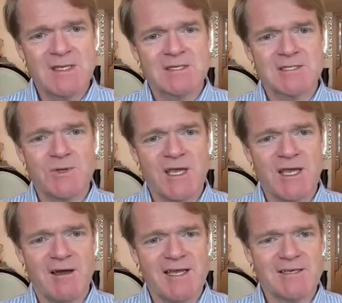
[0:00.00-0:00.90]
So
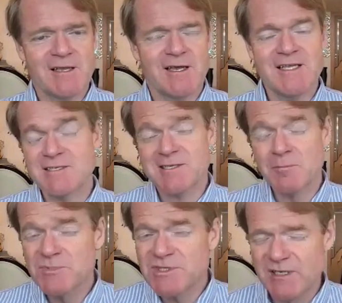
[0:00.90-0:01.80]
I had
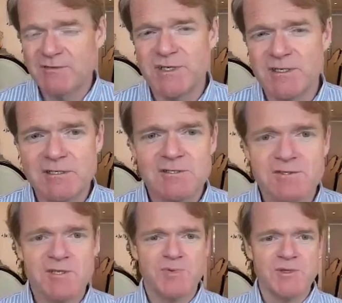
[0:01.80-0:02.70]
some savings
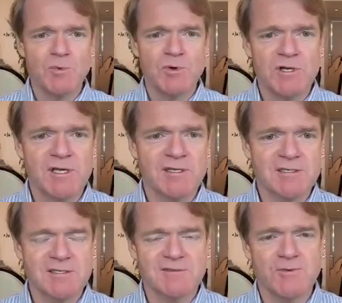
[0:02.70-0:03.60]
because I'd been working since